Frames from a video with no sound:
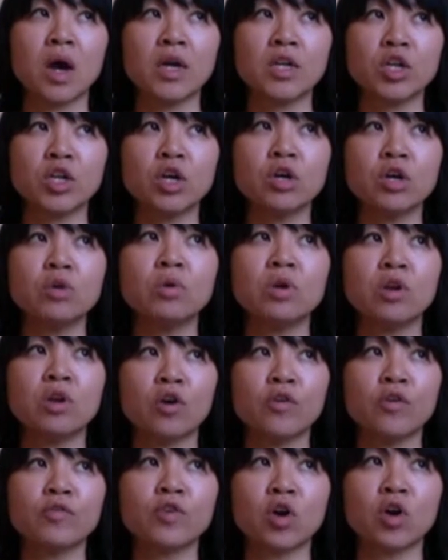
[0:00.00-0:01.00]
know a
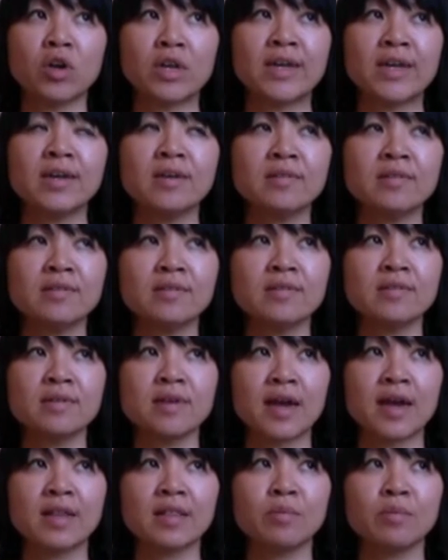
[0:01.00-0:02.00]
lot of colleagues
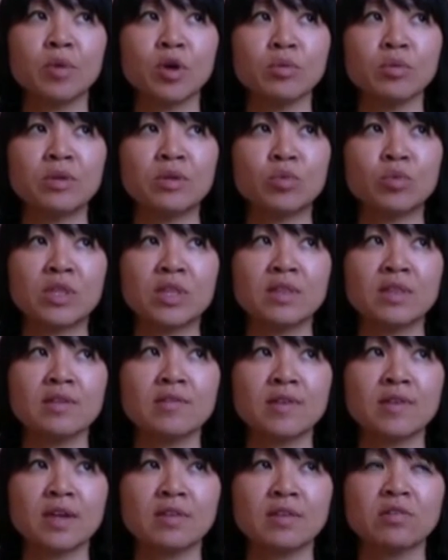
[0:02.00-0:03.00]
at the moment within
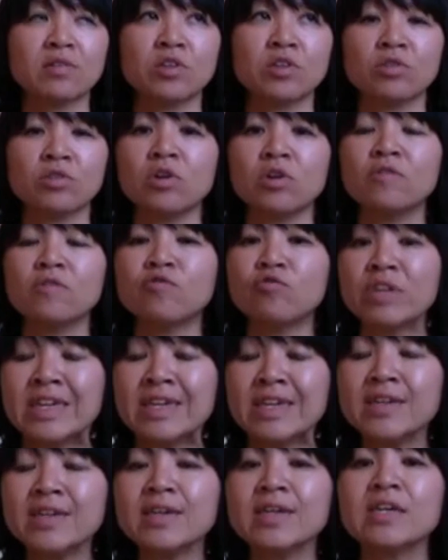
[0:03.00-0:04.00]
the sector are doing a lot of
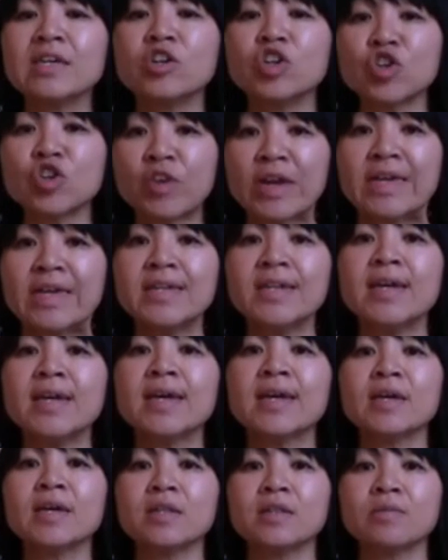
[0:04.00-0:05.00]
reading and
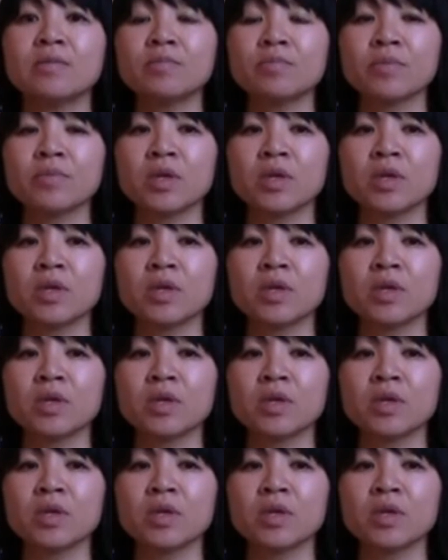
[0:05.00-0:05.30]
training and